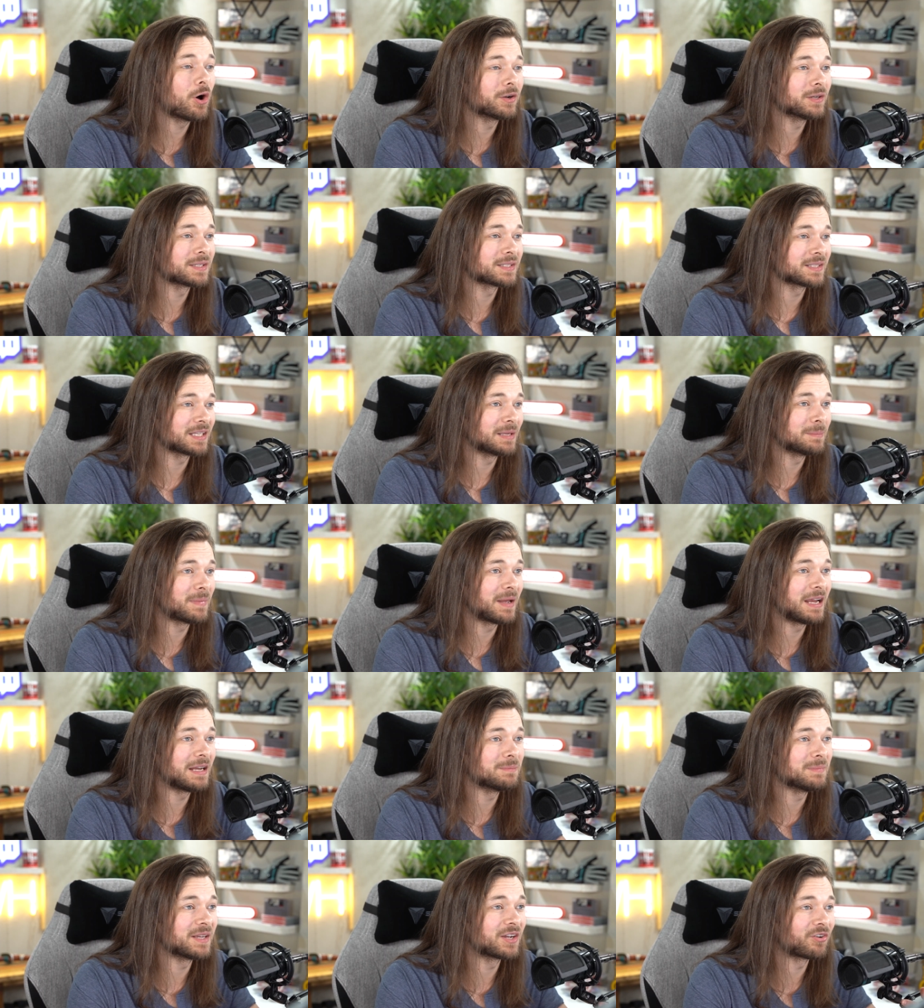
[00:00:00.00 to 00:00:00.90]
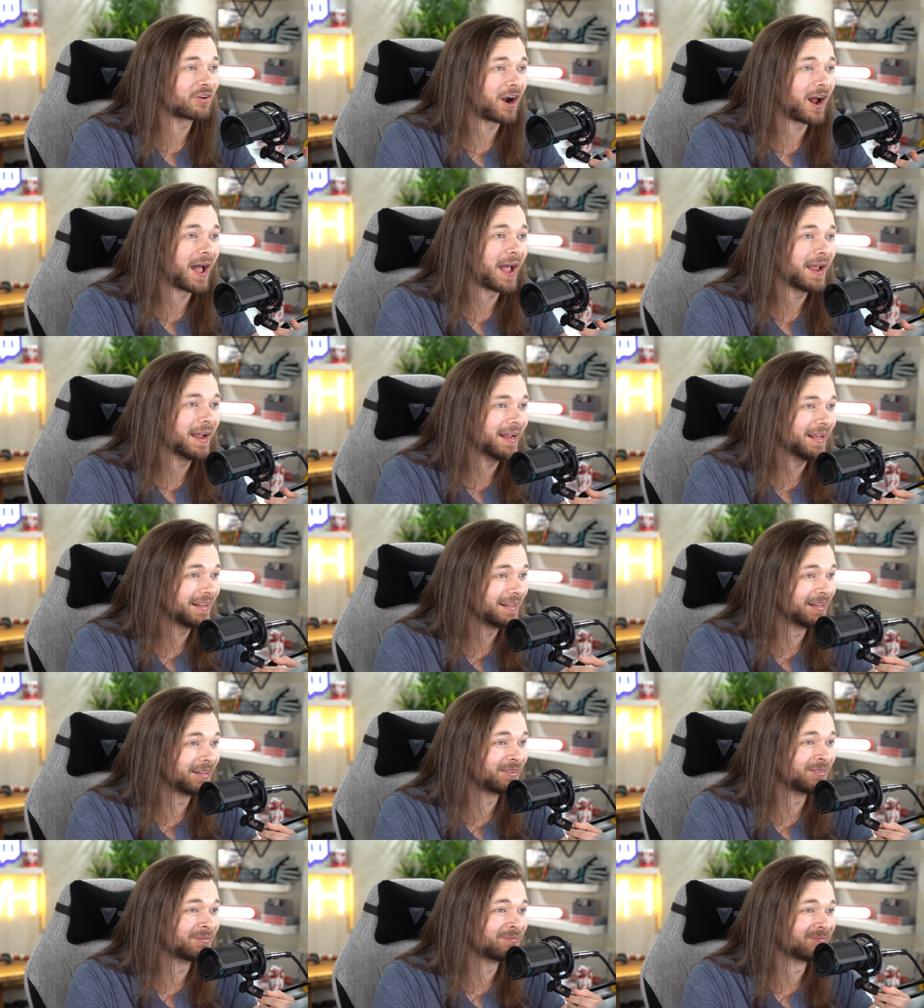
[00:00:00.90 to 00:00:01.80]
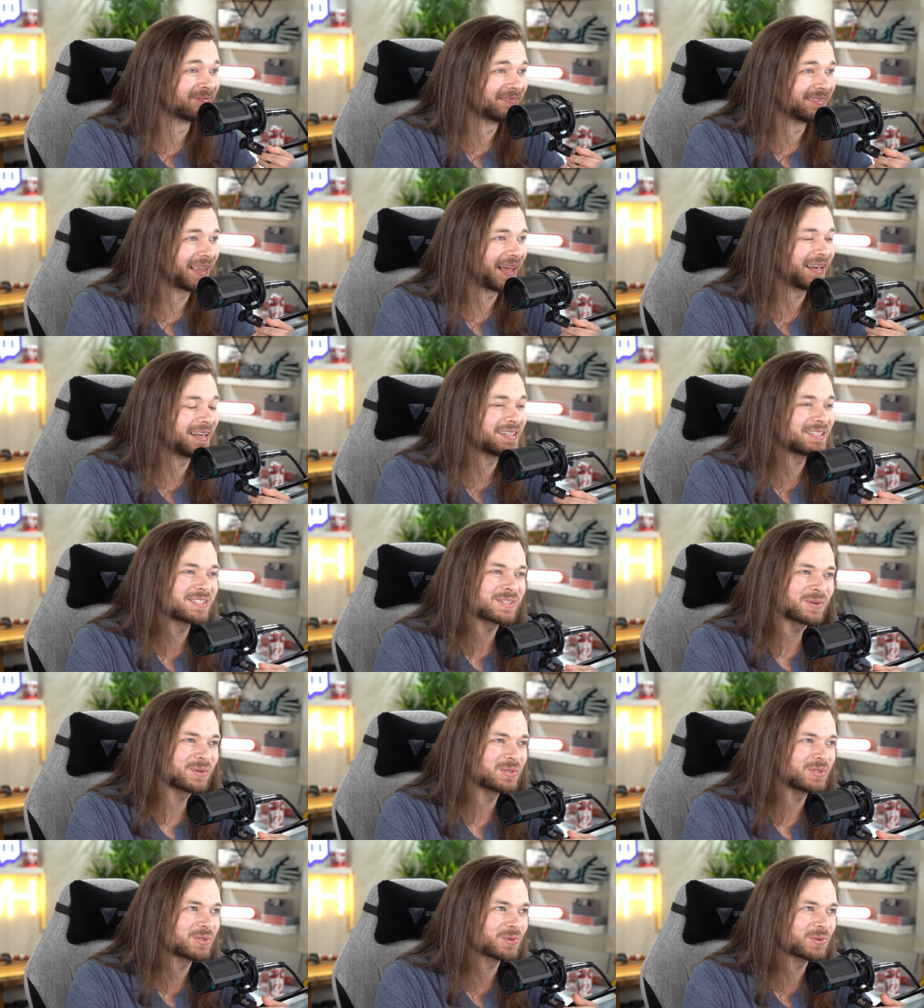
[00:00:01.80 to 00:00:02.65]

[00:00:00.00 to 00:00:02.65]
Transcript: honestly made me cry. That is so